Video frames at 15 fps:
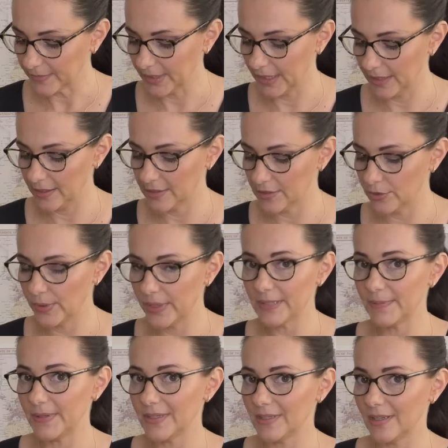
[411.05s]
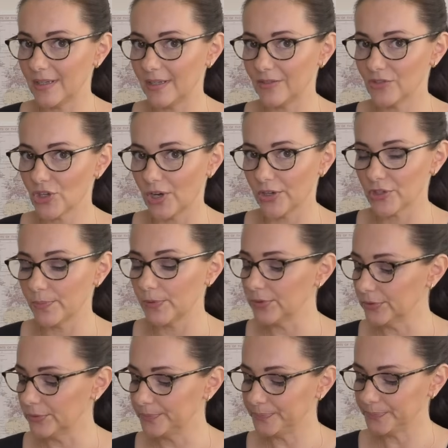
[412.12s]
It is USB-C chargeable